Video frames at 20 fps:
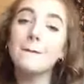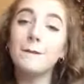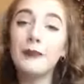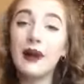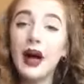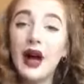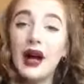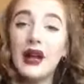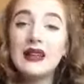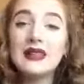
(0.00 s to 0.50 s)

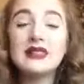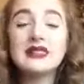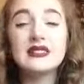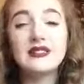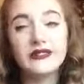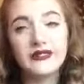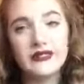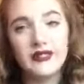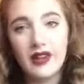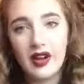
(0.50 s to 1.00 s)
But it
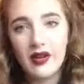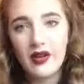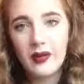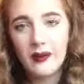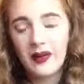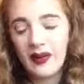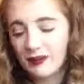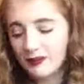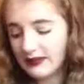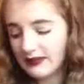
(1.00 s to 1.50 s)
is
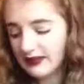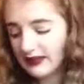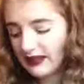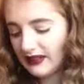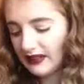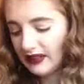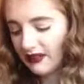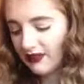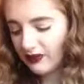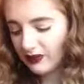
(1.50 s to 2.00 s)
very
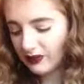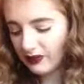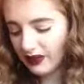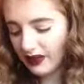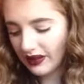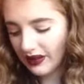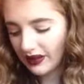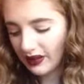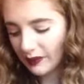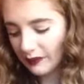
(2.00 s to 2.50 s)
pigmented if you
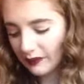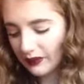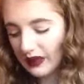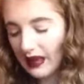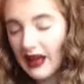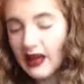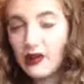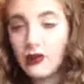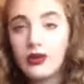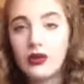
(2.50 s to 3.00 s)
like a
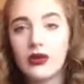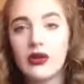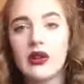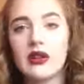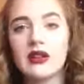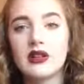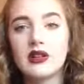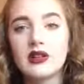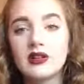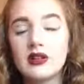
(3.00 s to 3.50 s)
black with
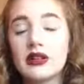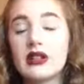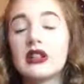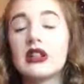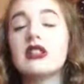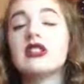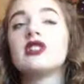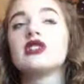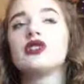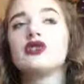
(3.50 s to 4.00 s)

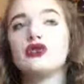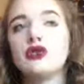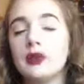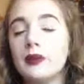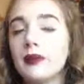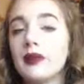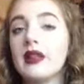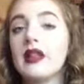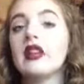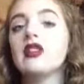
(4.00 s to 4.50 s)

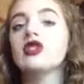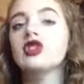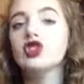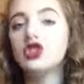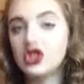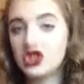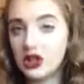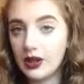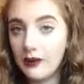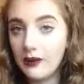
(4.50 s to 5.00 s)
extremely
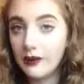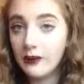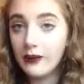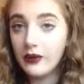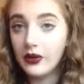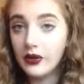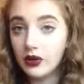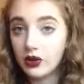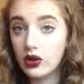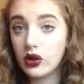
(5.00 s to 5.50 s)

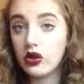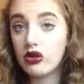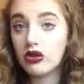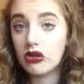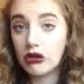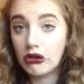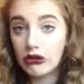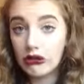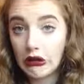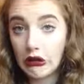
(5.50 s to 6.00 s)

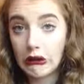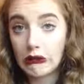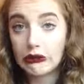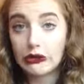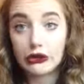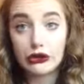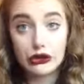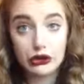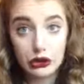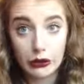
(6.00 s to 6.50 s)

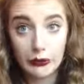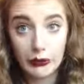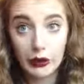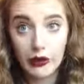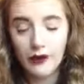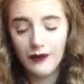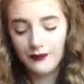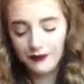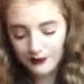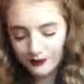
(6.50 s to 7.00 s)
silver
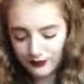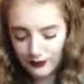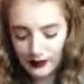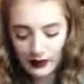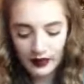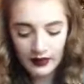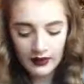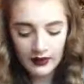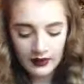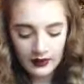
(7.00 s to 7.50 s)
shimmer.
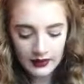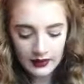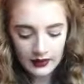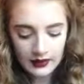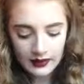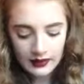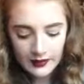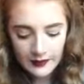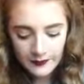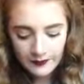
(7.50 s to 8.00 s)

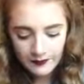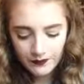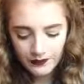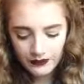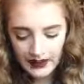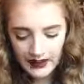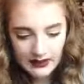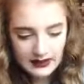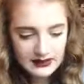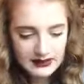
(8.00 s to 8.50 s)

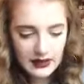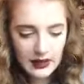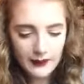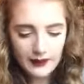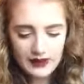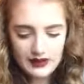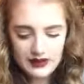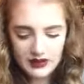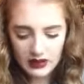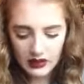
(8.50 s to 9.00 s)
Next
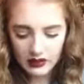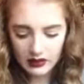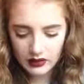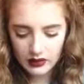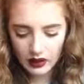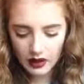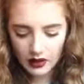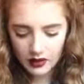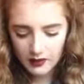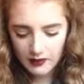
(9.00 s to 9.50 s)
up is a
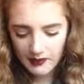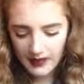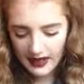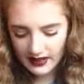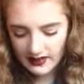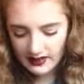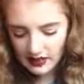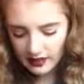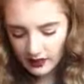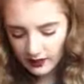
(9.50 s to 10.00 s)

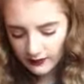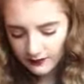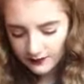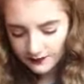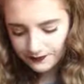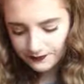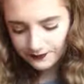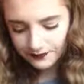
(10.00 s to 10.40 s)
Gunmetal.